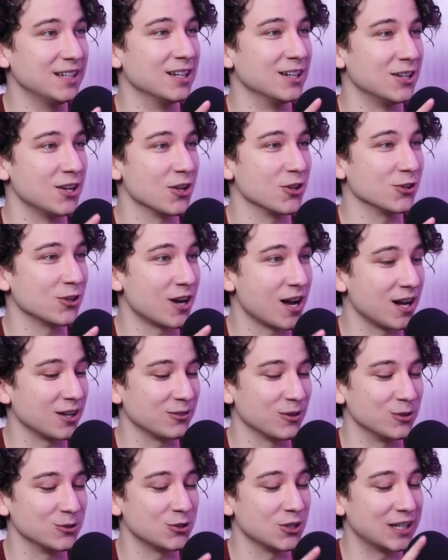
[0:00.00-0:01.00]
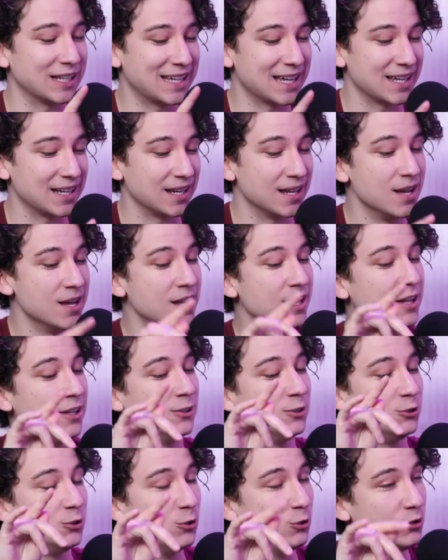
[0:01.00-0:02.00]
another cockroach again.
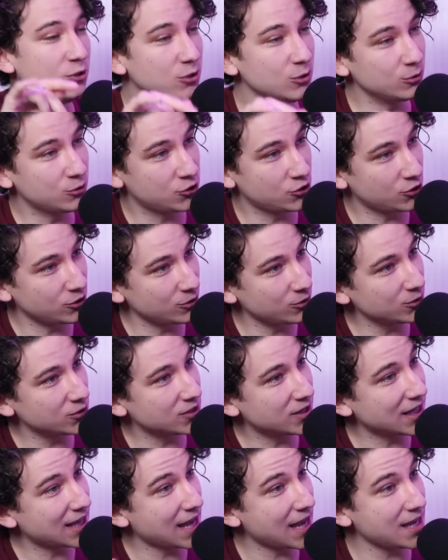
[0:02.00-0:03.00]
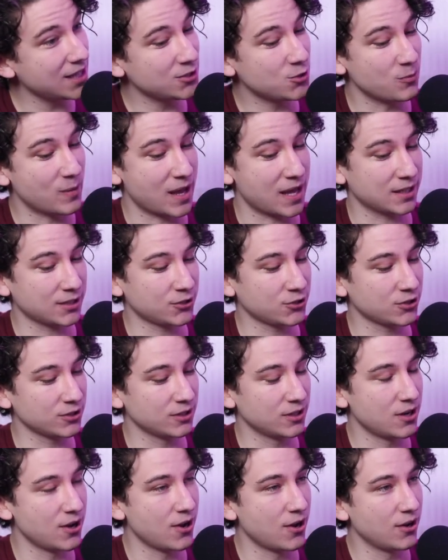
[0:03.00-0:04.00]
Do you choose the cage match,
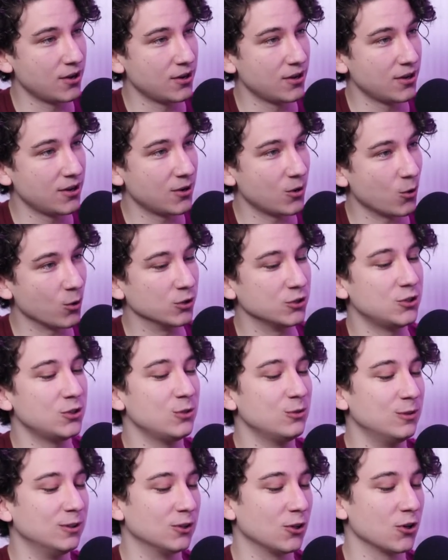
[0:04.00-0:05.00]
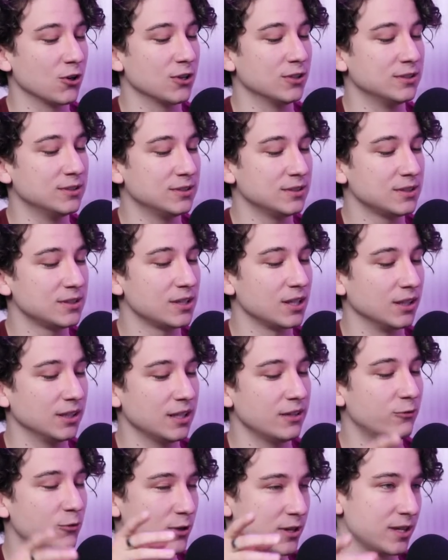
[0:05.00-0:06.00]
or do you learn to
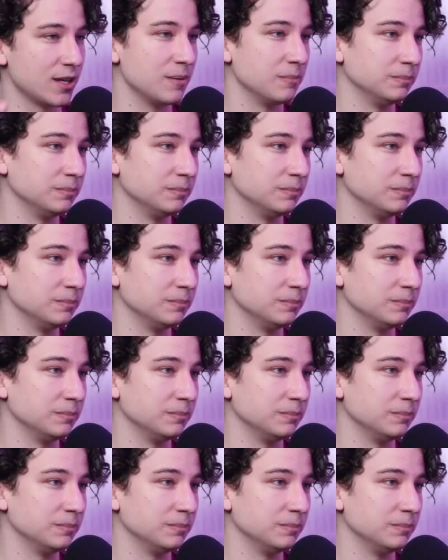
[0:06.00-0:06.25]
live with them?